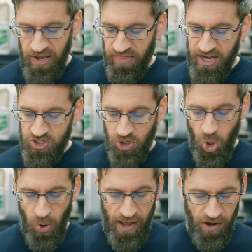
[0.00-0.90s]
And that should
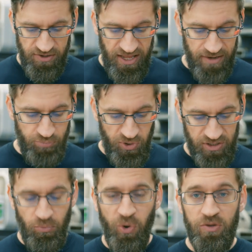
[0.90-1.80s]
go out and bring
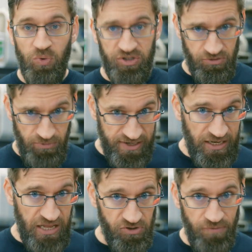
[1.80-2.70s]
the relative humidity
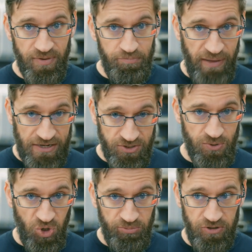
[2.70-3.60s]
level back to
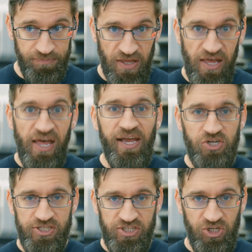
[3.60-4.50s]
normal. You
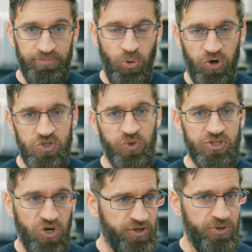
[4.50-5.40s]
should see your boards
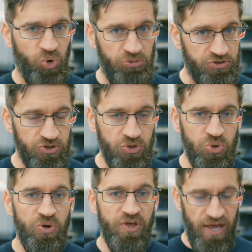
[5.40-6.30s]
return to normal
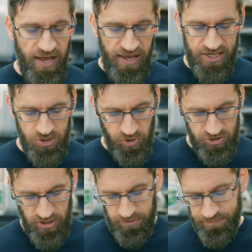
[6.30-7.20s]
too as a
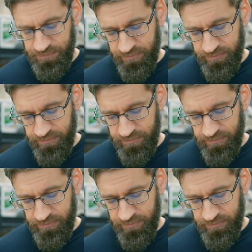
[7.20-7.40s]
result.